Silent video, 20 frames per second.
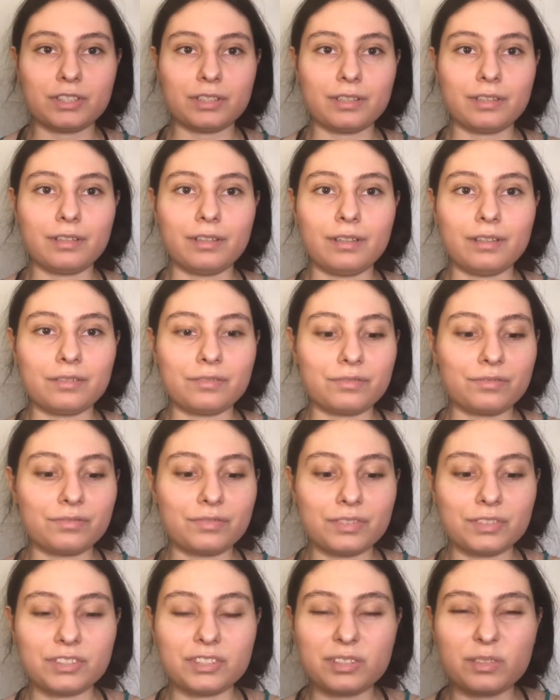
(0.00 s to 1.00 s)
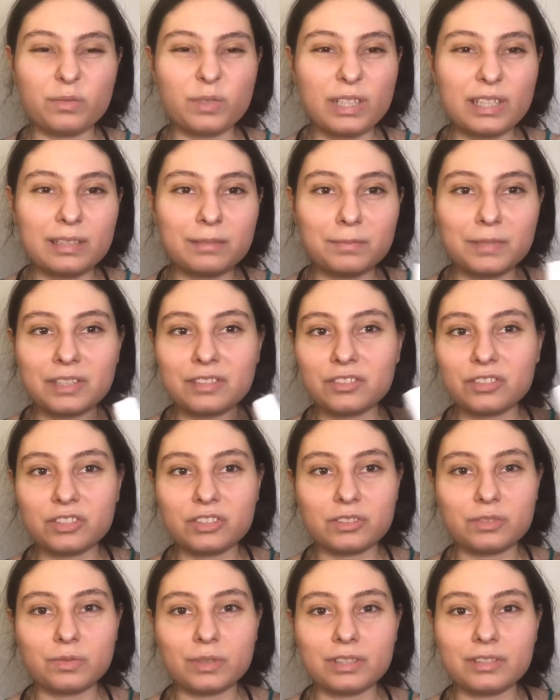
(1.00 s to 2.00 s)
And if you're someone like me, you
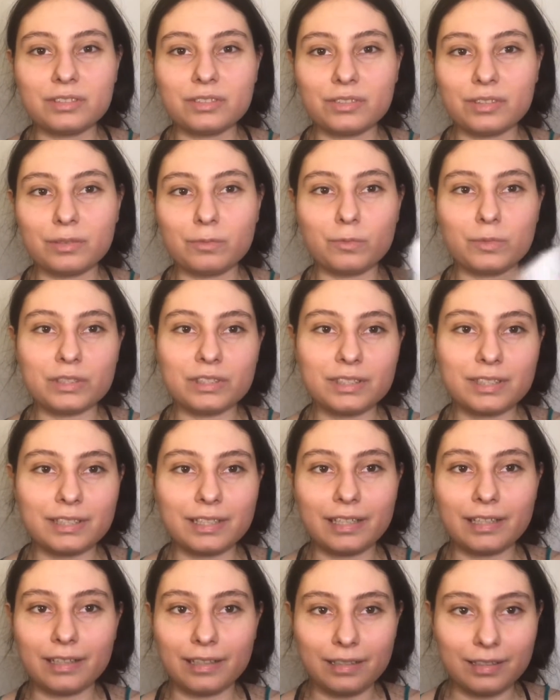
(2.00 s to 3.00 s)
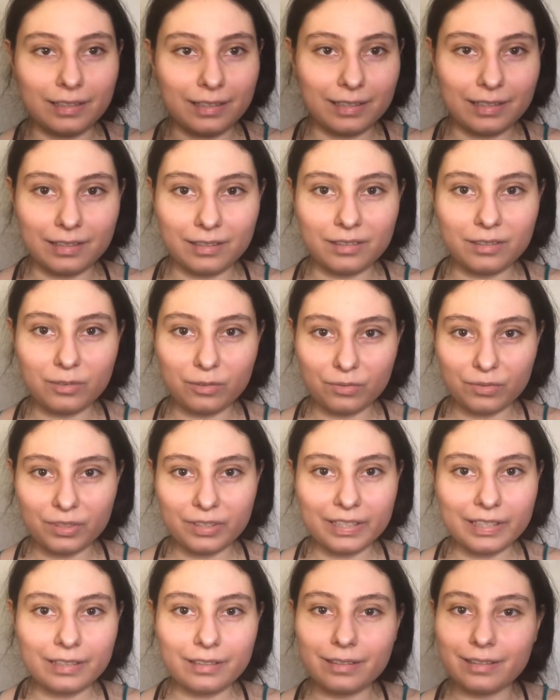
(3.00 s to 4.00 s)
just want to do it once a day and get it over
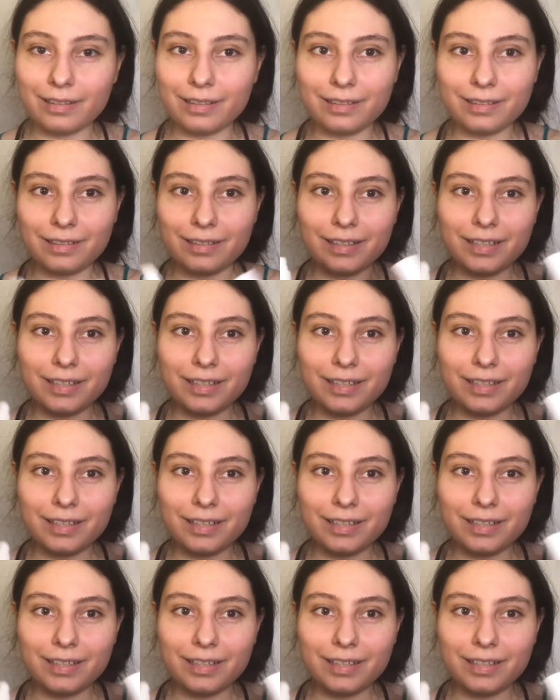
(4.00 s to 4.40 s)
it, then